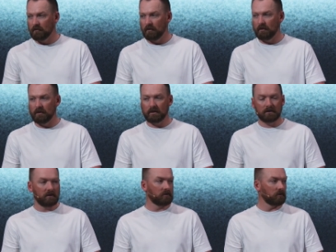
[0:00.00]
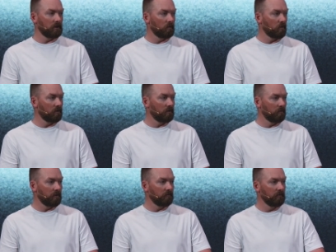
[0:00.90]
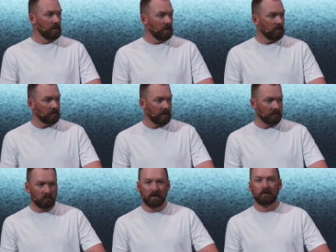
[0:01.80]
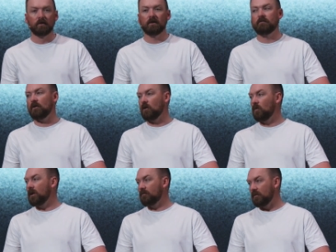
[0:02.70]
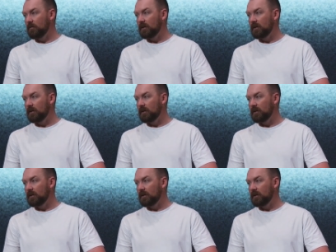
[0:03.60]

I think that's an interesting word that we've gotten really, really far away from